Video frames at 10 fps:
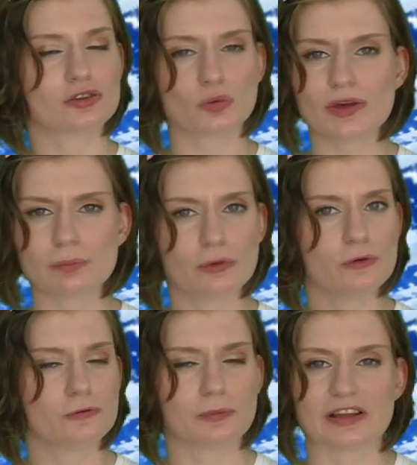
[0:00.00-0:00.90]
Quick
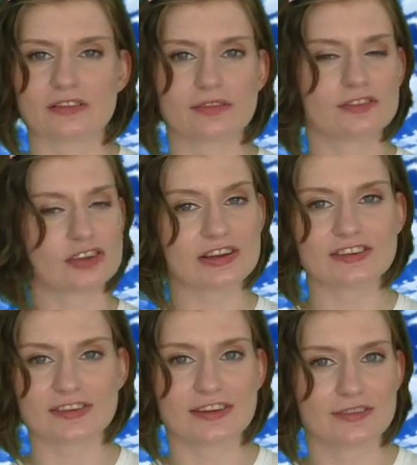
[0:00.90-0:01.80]
movements, shiny
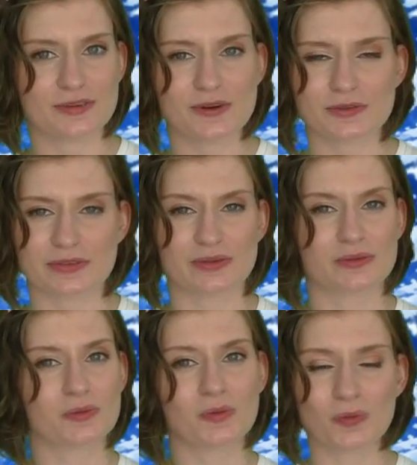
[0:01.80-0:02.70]

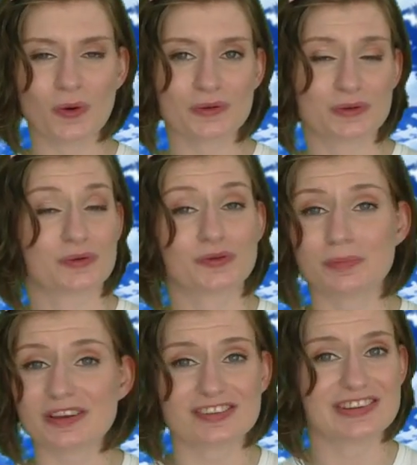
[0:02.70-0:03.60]
surfaces, water,
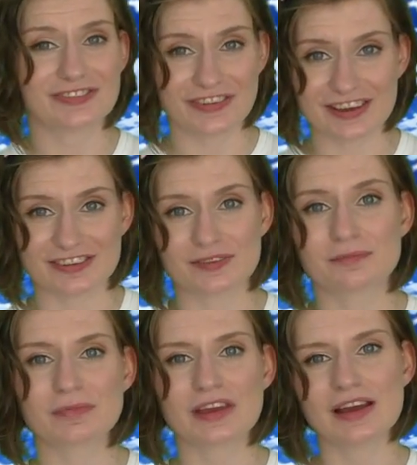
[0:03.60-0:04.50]
special effects.
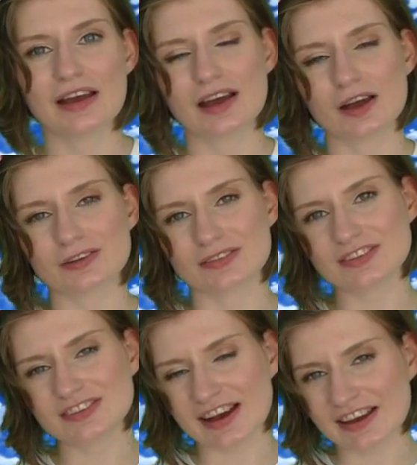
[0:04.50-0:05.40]

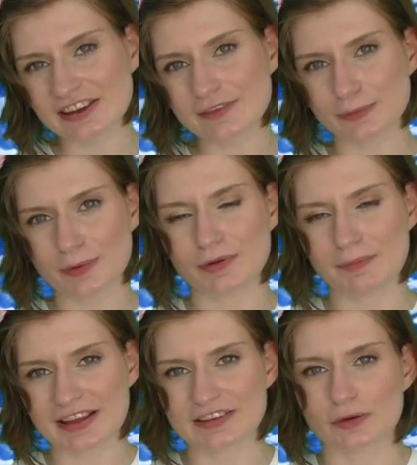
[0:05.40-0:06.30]
CGI gets
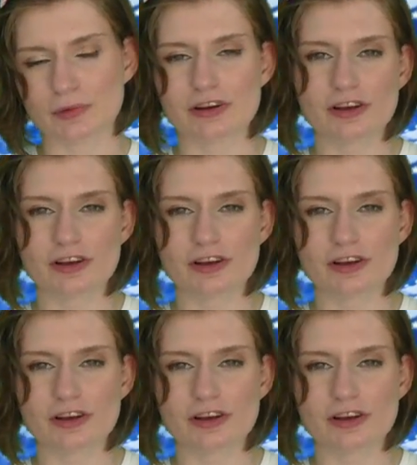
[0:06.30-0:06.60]
problematic when it